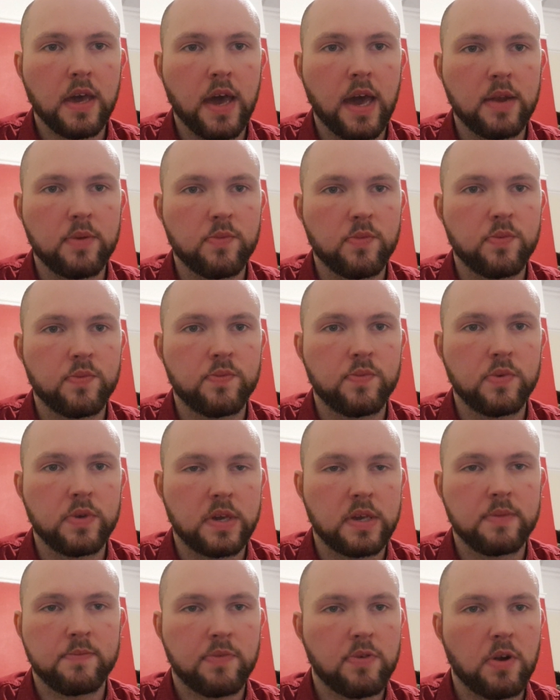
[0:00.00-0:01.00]
we
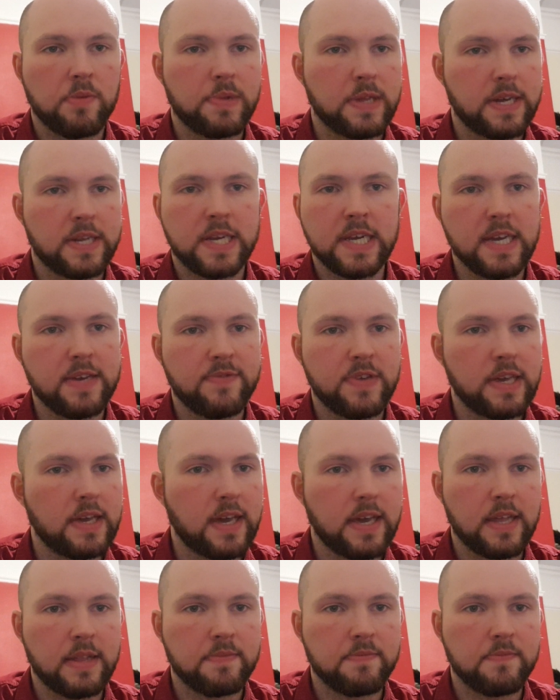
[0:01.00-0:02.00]
can probably achieve it
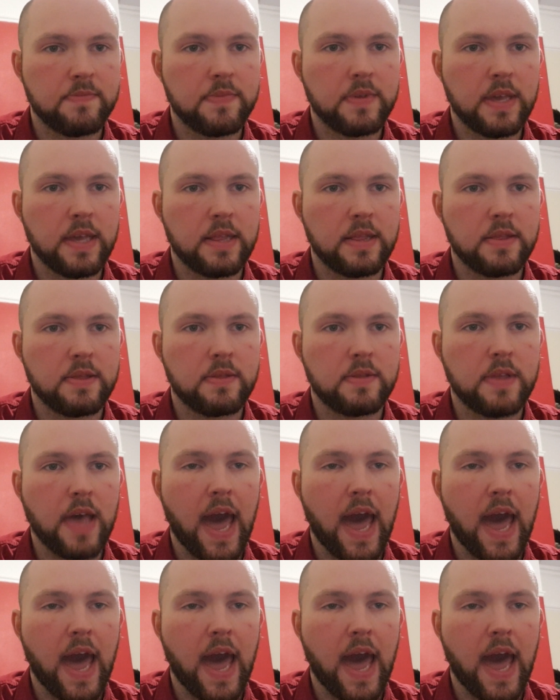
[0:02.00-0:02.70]
in